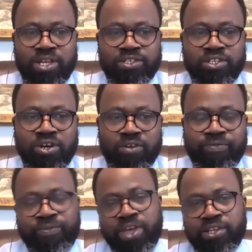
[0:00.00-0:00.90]
raise
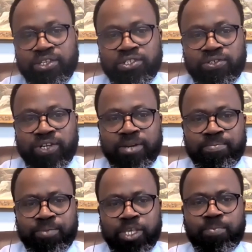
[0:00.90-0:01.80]
God-fearing
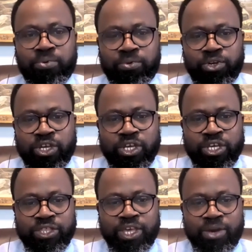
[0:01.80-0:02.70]
children, people
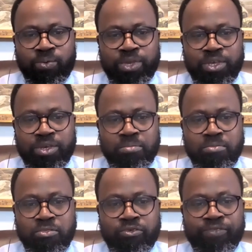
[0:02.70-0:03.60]
that we
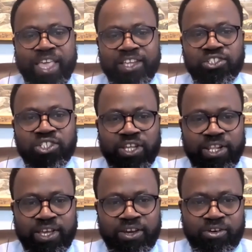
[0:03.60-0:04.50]
move the
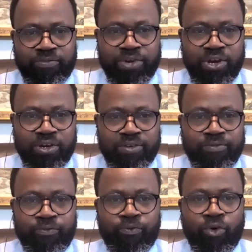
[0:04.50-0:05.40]
agenda of God
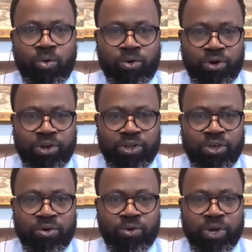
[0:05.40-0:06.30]
forward.
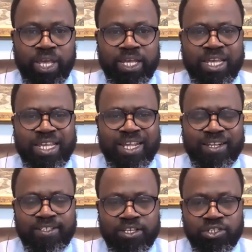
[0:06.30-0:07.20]
Okay,
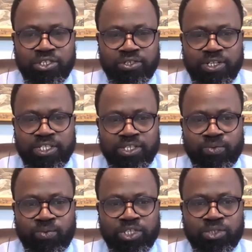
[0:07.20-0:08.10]
that is a unit
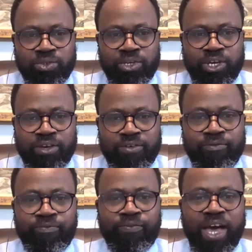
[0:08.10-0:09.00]
in which
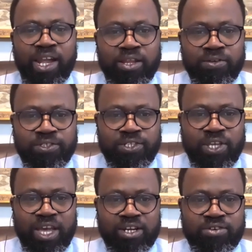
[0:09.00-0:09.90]

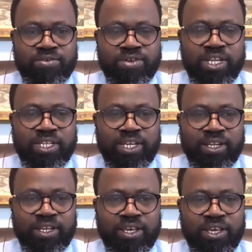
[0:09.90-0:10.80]
values are
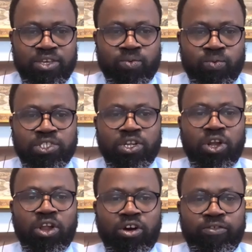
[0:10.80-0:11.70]
created, in which
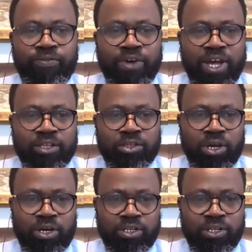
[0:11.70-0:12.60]
love are
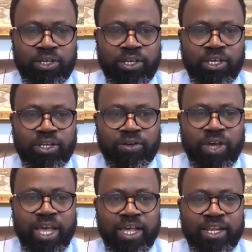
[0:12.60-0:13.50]
taught, you
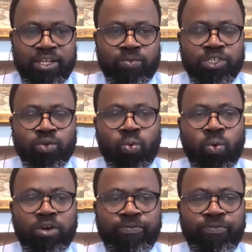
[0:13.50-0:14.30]
know, and in which